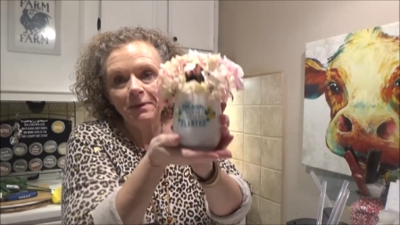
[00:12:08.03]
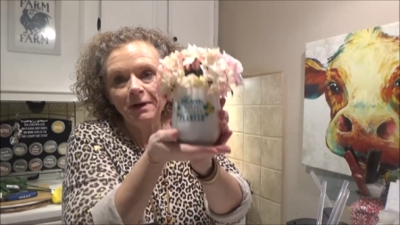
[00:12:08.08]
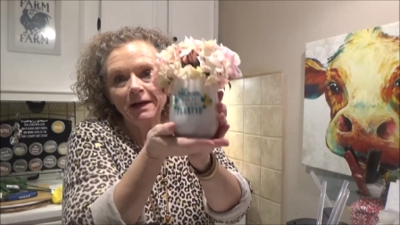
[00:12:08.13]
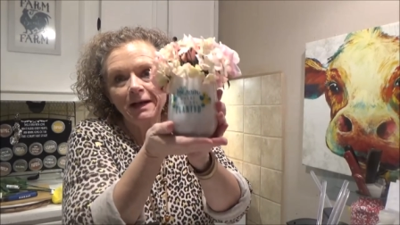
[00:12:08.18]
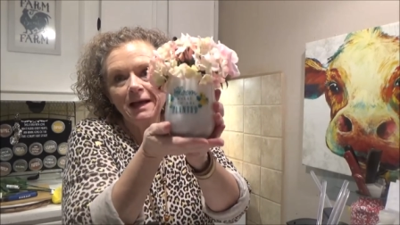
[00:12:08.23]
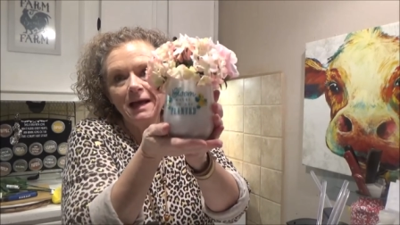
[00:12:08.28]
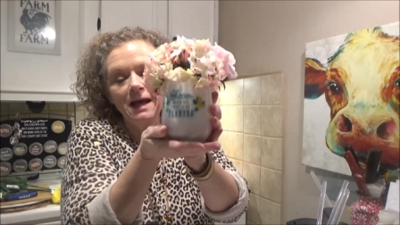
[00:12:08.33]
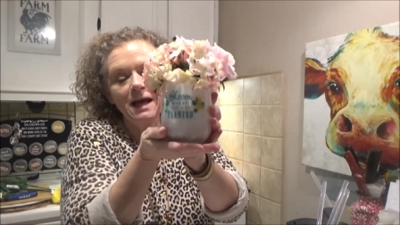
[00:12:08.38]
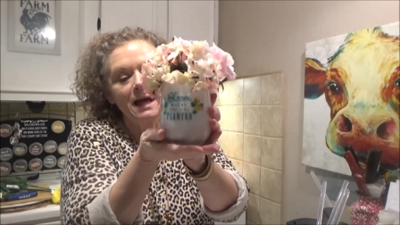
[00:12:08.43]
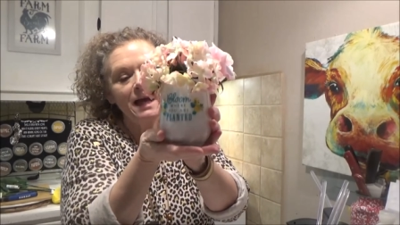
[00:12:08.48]

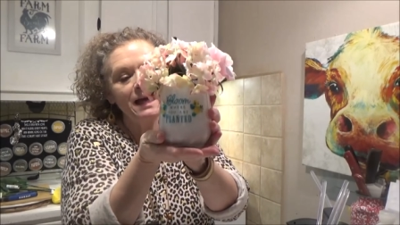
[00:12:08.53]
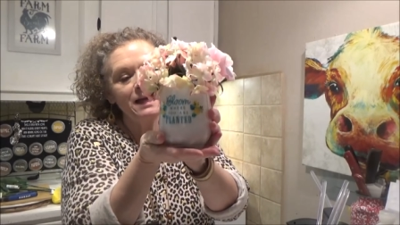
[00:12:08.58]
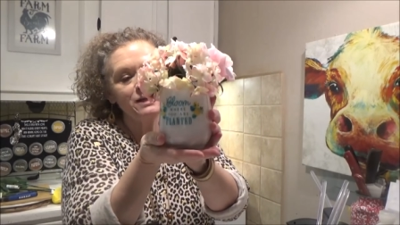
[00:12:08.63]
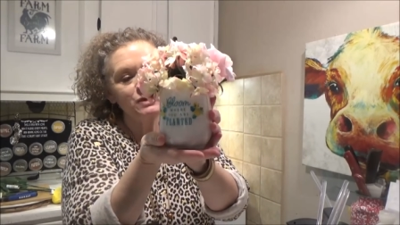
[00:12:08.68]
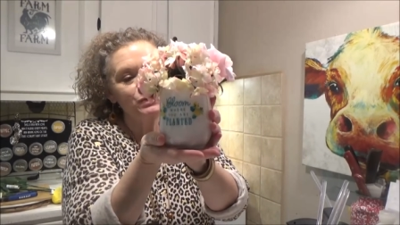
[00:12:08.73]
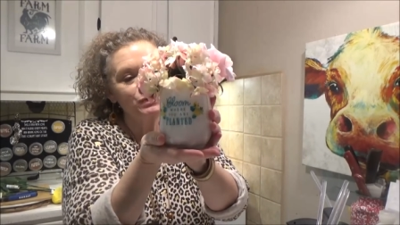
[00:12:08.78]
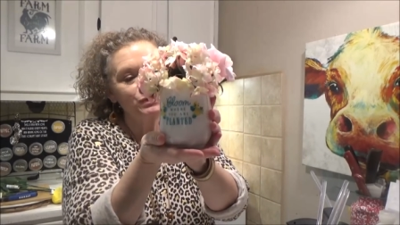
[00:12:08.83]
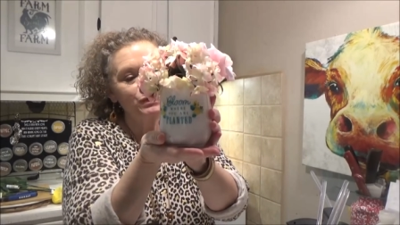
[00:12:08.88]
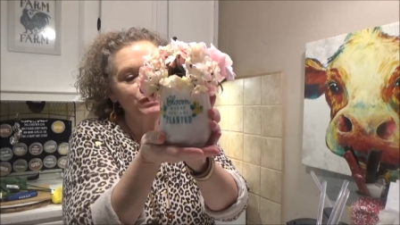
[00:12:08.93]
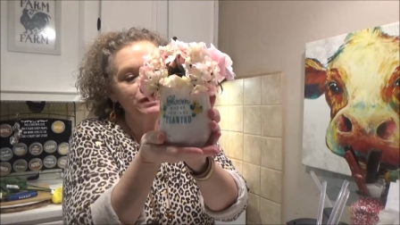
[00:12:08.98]
but
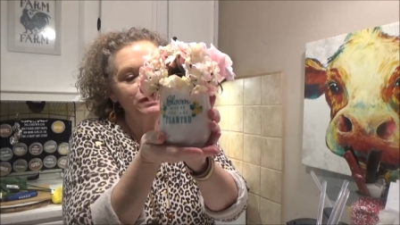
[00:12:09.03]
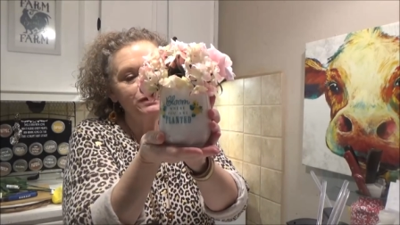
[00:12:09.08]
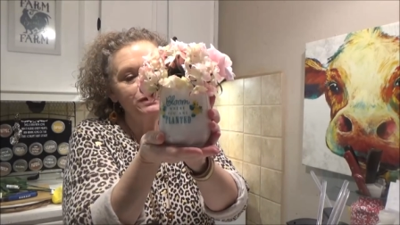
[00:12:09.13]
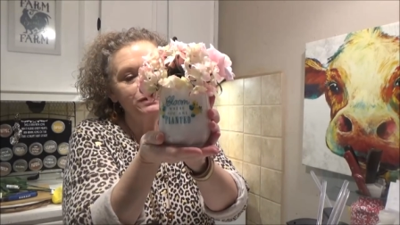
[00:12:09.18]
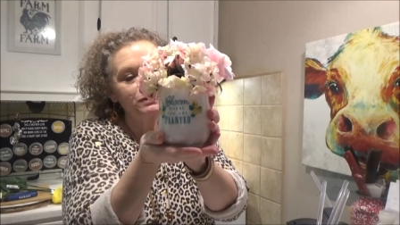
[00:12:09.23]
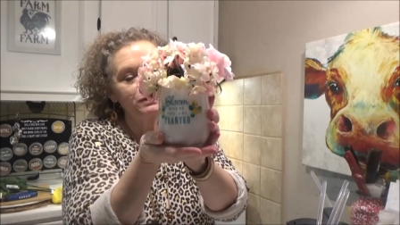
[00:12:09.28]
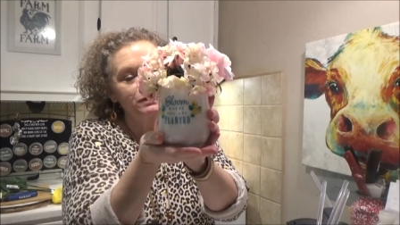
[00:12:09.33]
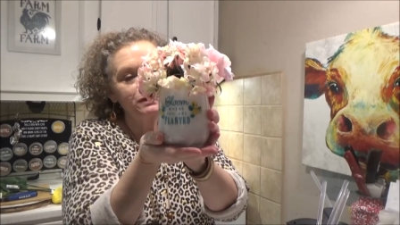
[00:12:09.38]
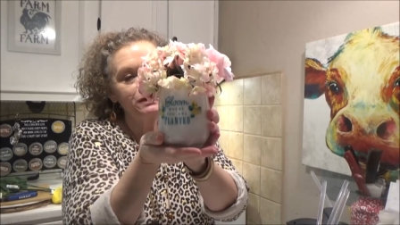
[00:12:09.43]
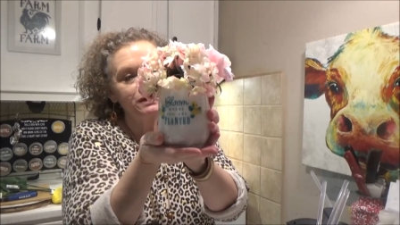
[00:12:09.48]
it's
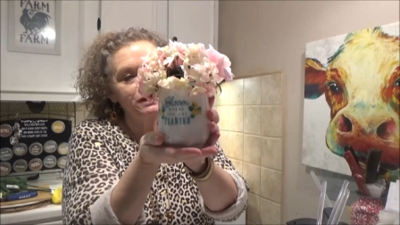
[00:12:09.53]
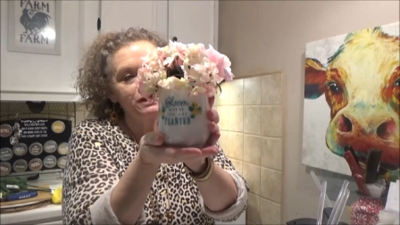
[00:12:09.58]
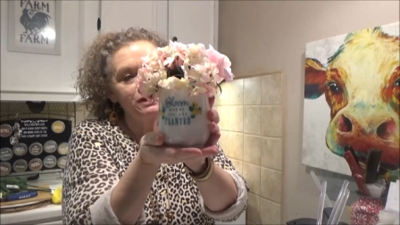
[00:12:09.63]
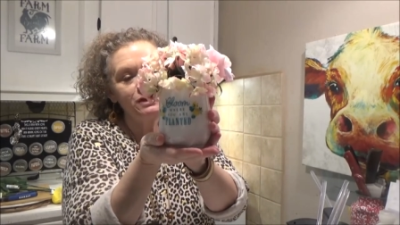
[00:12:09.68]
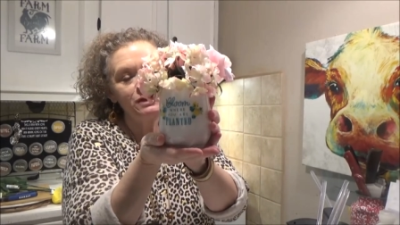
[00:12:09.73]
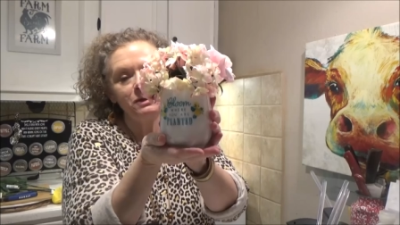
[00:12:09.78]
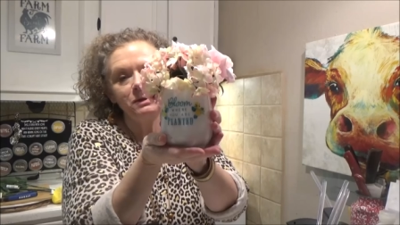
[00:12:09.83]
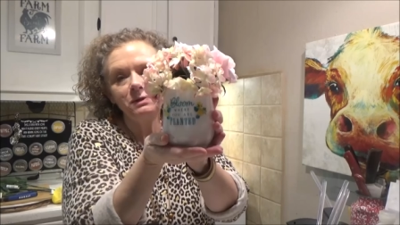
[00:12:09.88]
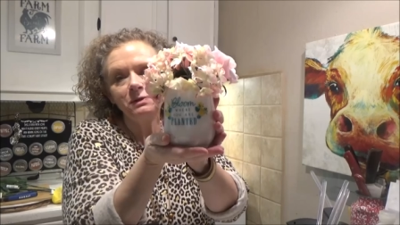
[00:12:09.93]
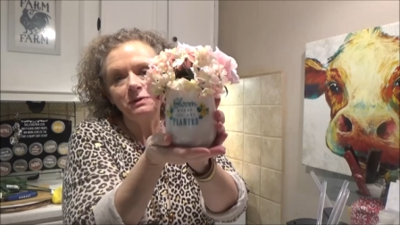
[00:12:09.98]
really, really
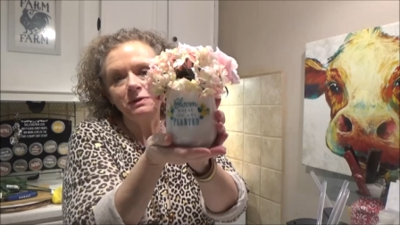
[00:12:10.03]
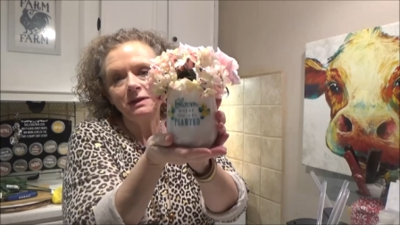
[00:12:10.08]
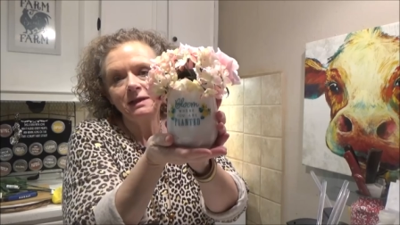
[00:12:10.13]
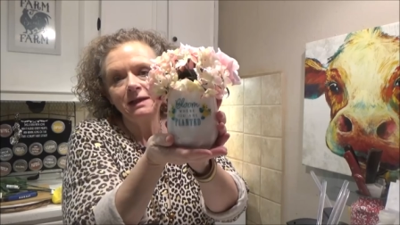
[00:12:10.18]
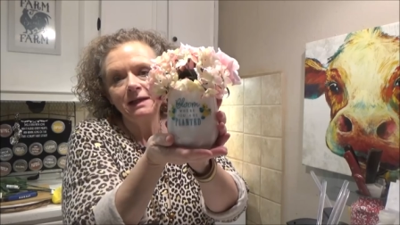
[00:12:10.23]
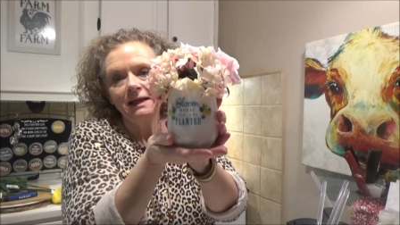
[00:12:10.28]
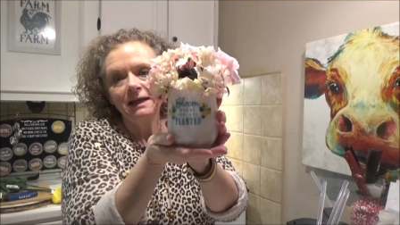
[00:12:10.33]
cute.